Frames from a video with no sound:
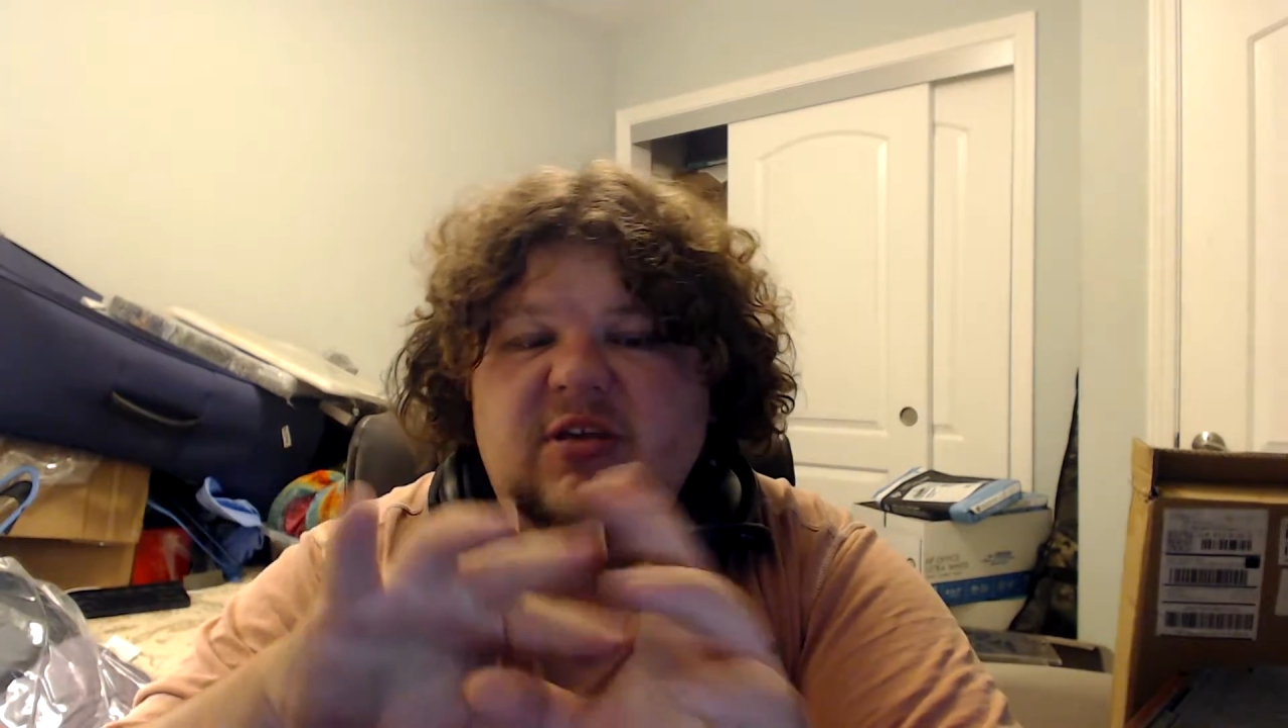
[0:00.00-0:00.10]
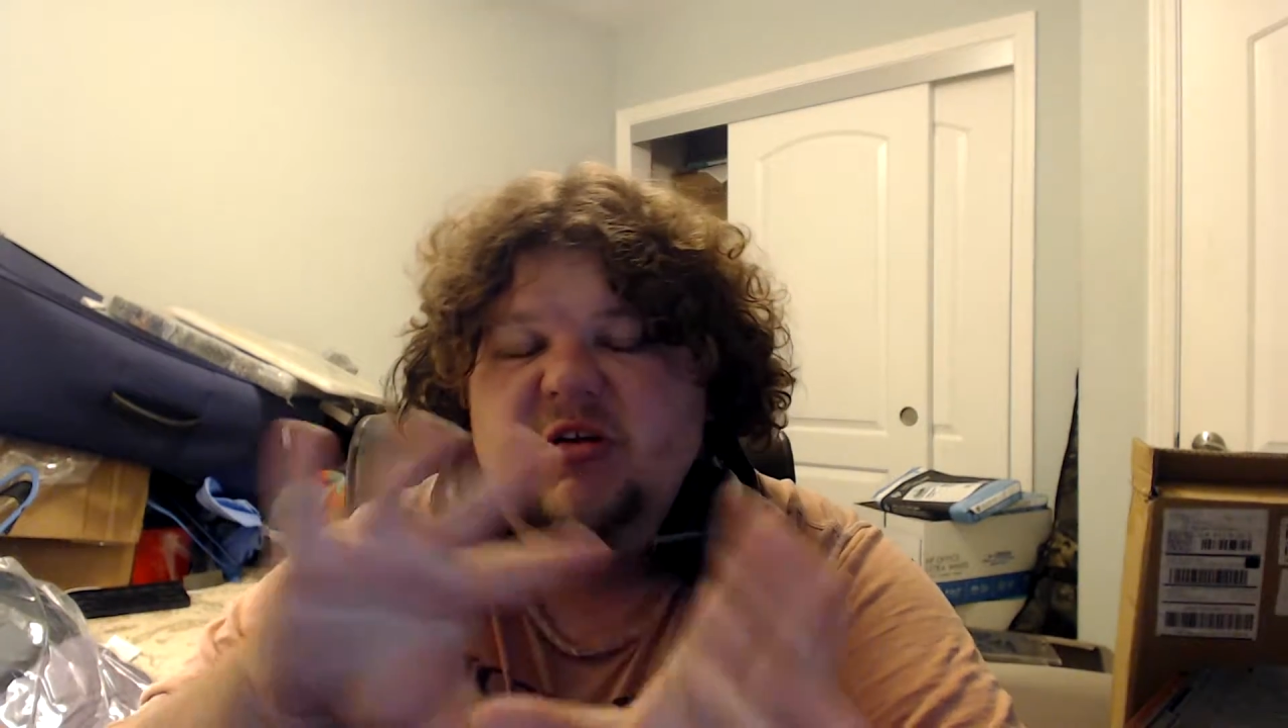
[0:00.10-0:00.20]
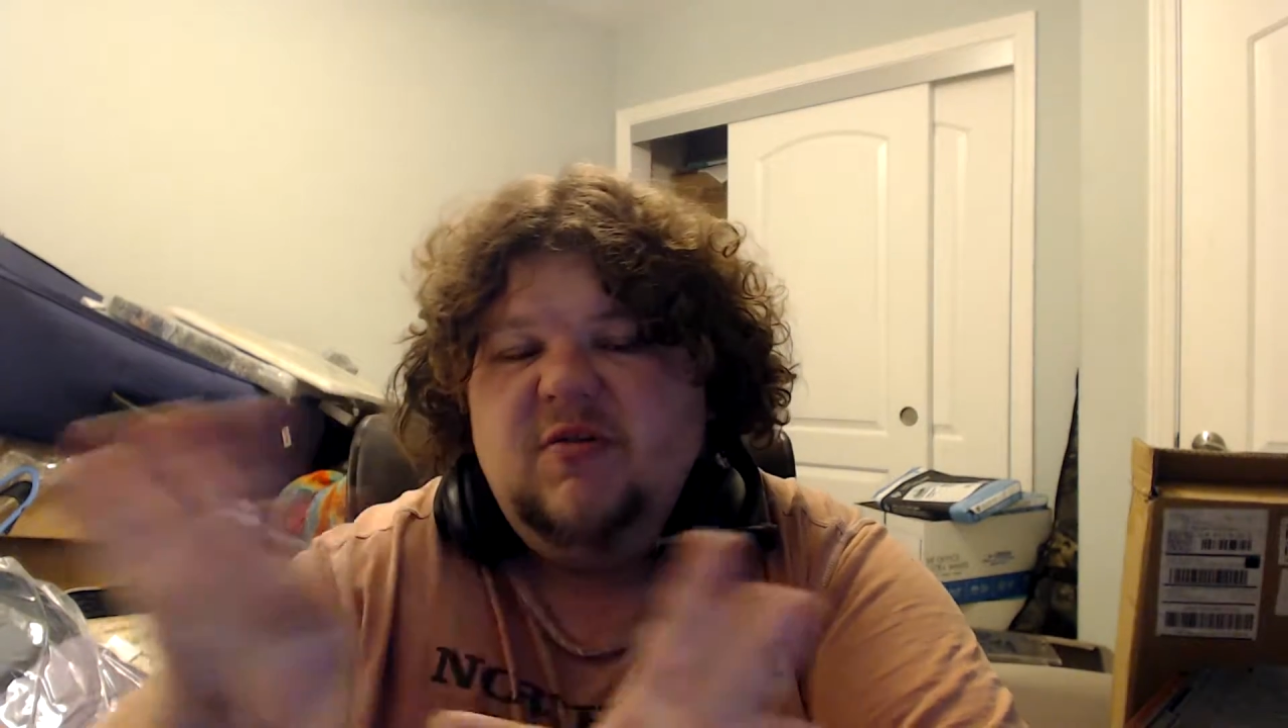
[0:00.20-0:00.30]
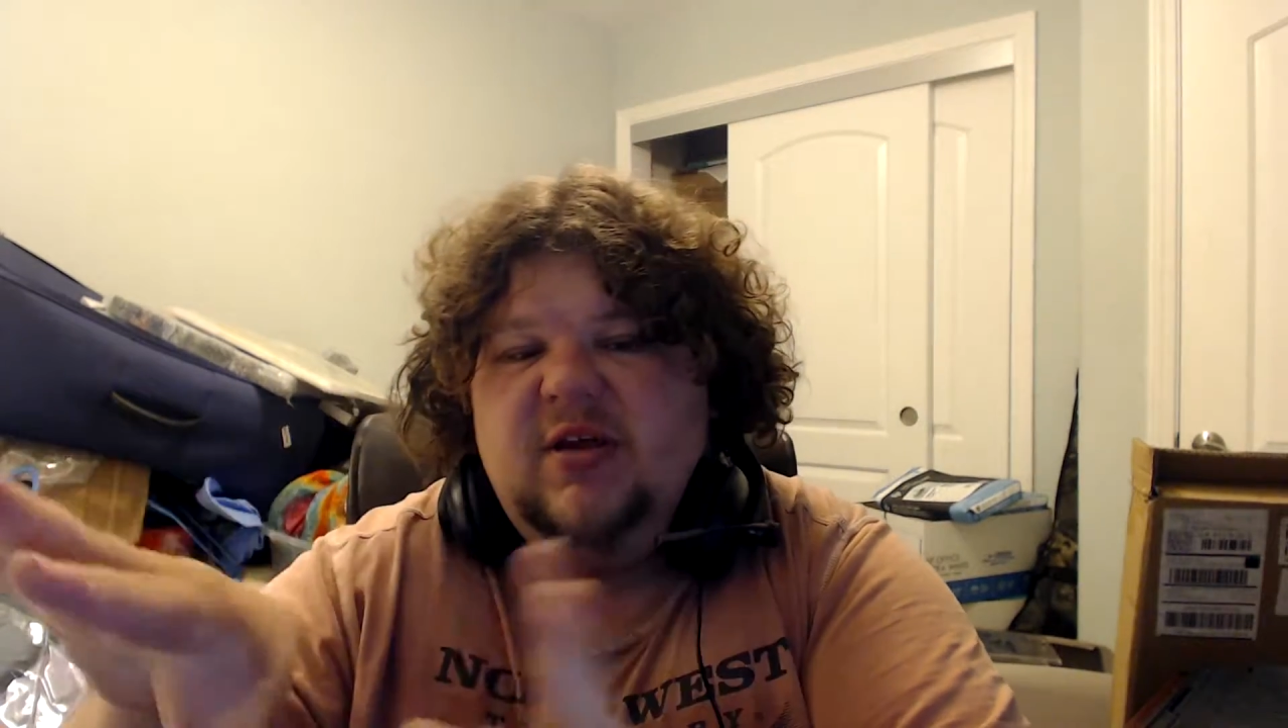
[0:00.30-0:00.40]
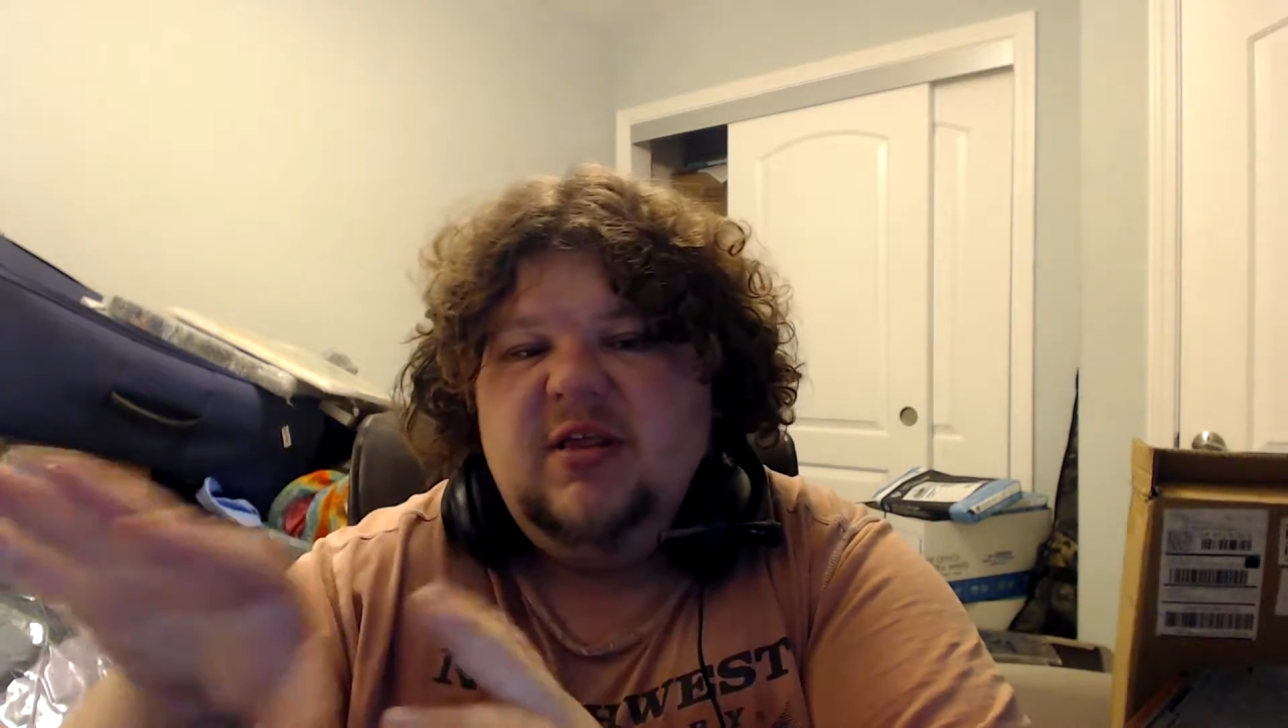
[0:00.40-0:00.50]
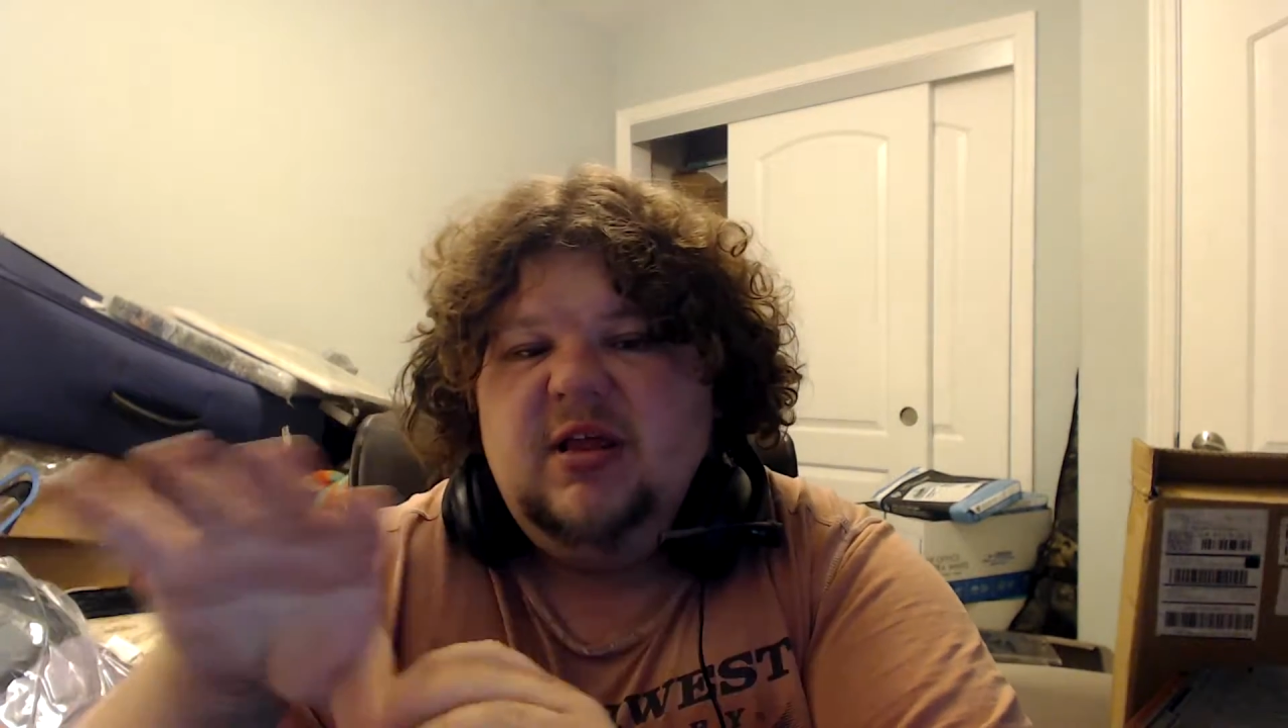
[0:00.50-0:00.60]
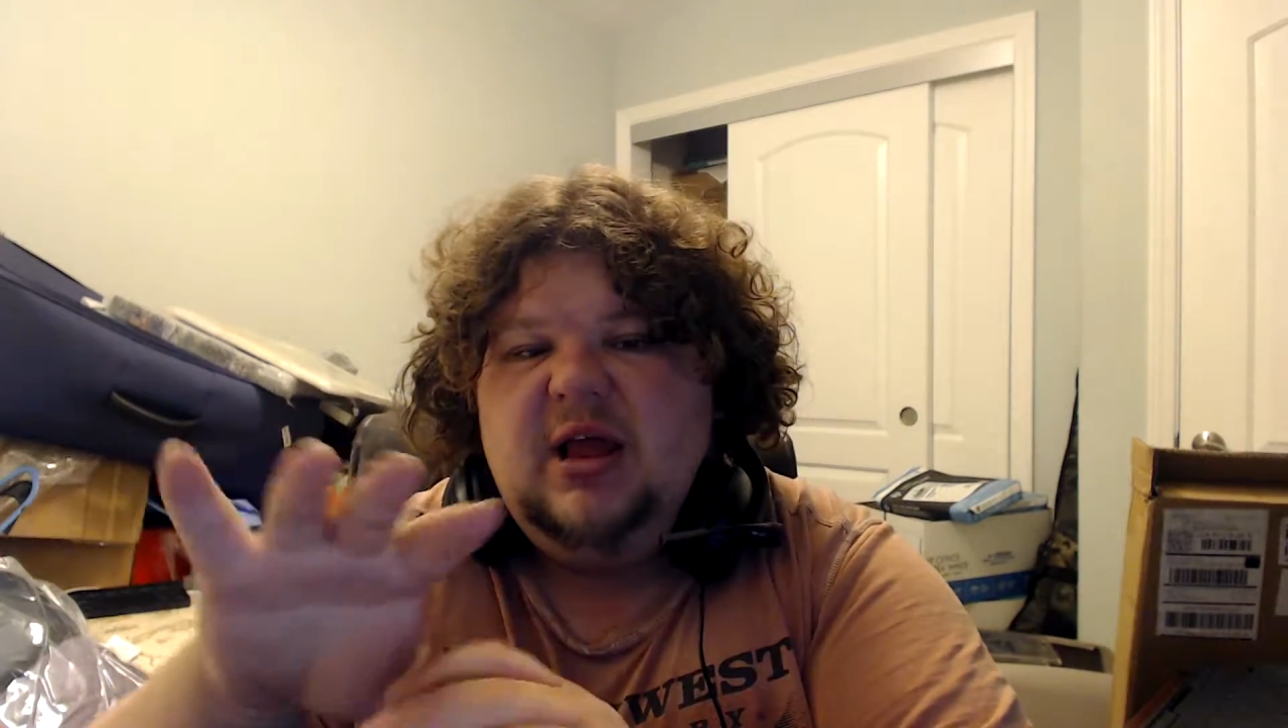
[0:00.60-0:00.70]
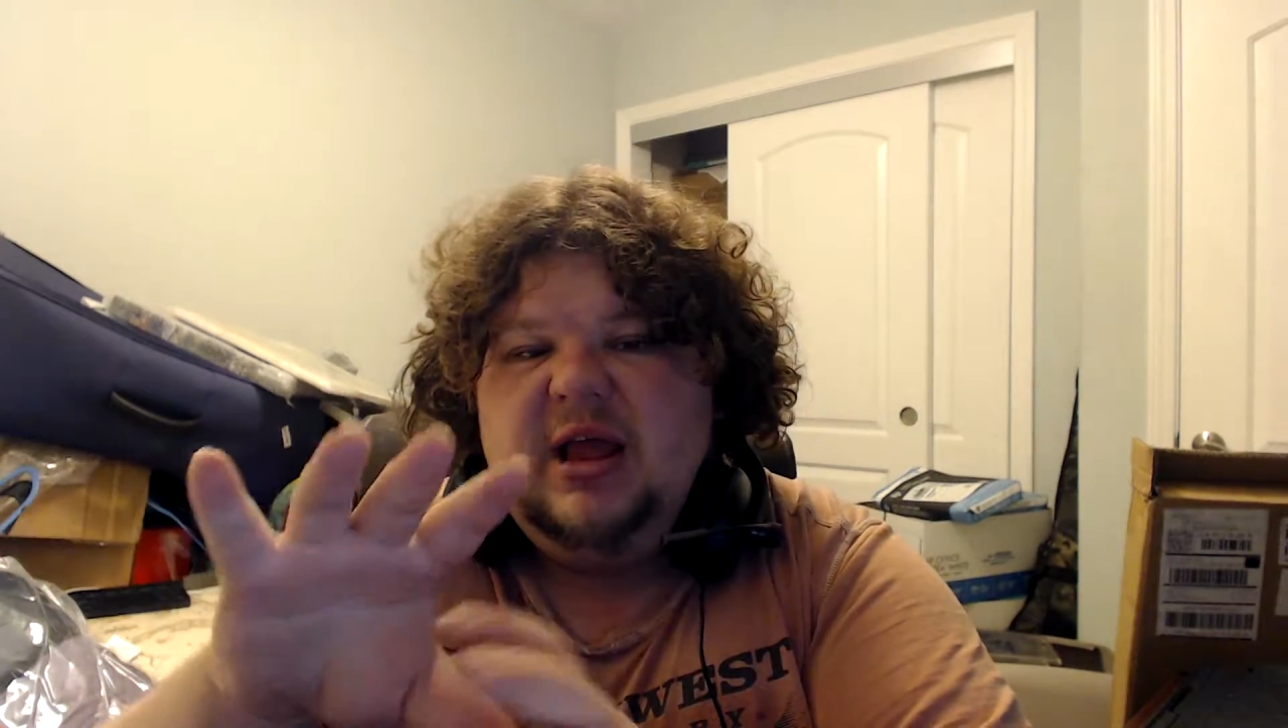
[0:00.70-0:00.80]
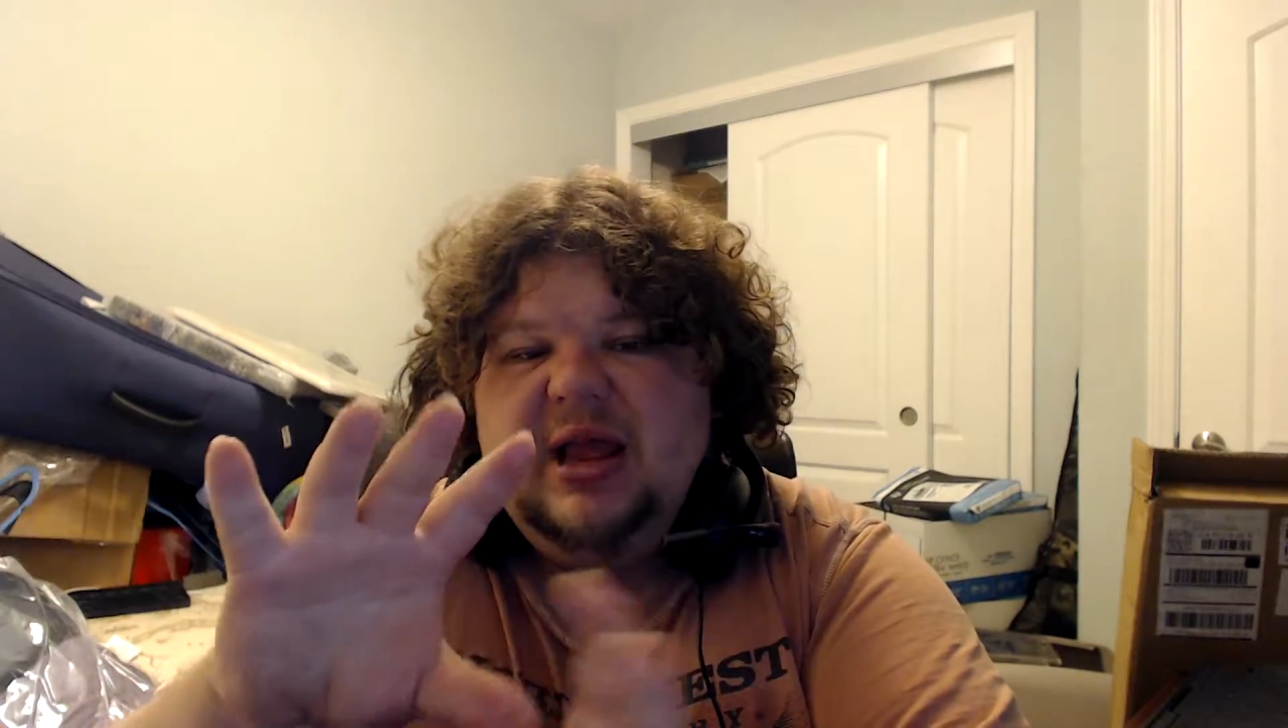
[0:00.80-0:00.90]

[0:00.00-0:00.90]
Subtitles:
they started.